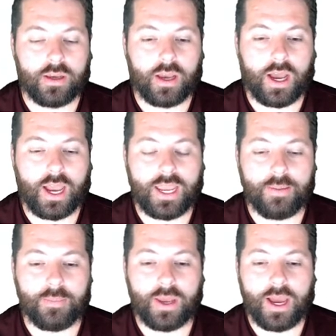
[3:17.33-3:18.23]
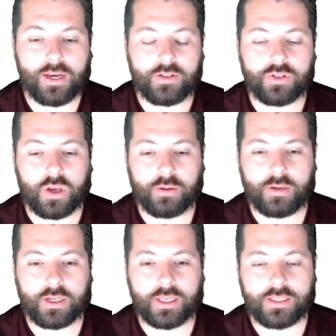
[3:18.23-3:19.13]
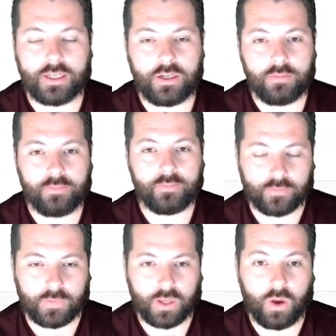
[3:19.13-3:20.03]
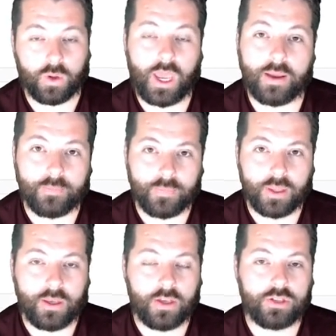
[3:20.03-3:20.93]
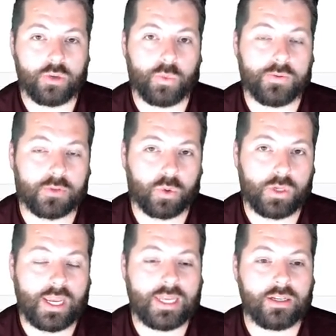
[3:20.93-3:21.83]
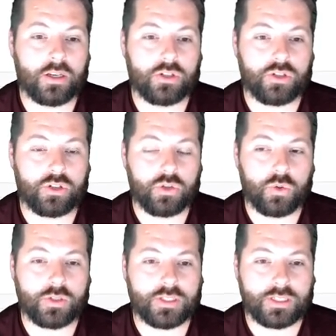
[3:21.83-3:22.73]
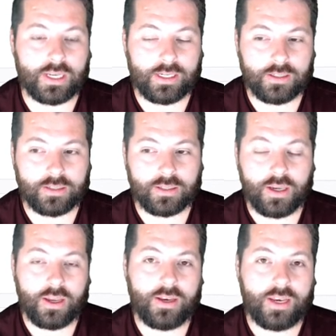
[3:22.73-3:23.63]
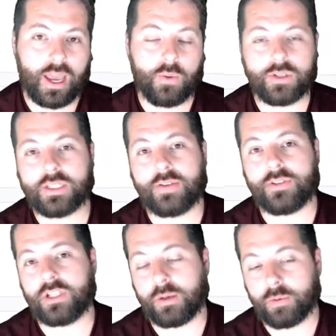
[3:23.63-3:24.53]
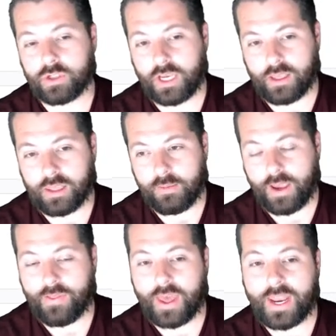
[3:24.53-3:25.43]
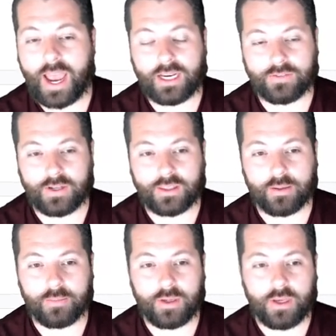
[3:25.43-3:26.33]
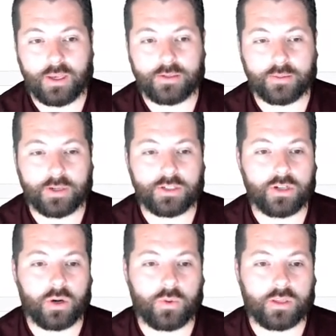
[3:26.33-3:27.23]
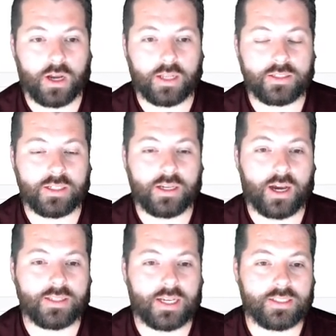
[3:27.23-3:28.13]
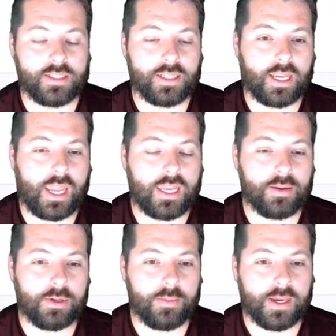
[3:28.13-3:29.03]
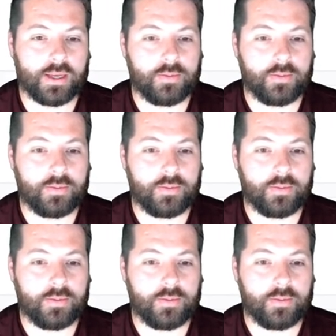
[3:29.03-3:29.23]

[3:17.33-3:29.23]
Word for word: I am not, so I'm gonna continue. Okay, so we've created two syncs. Now we just have to double check them and then activate them. So I'm gonna start with constant contact into KW command.